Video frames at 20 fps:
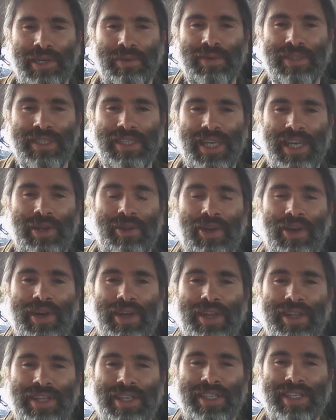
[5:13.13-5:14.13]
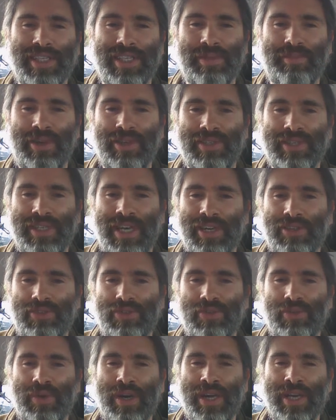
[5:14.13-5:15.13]
it would seem like this is the most
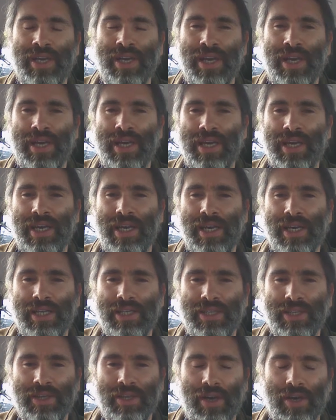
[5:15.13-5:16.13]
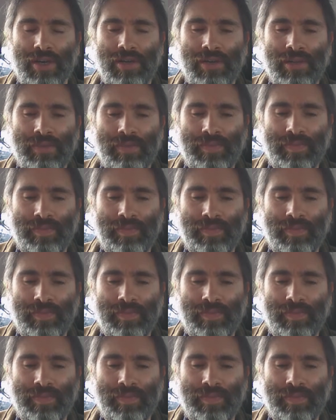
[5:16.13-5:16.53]
natural way to go.